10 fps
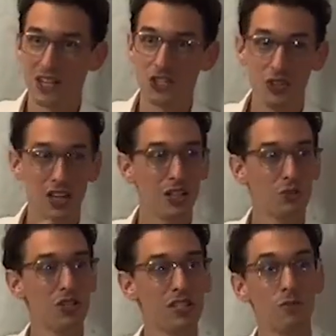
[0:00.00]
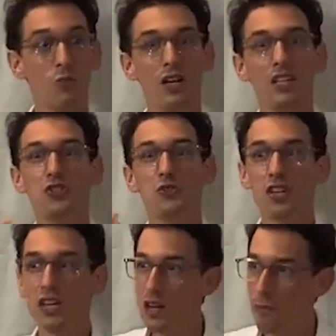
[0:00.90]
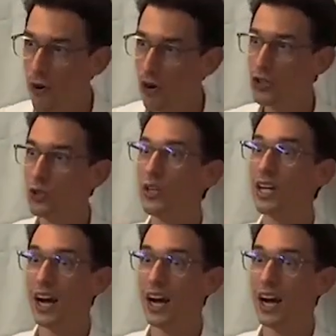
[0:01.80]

So in other words, one needs to keep on doing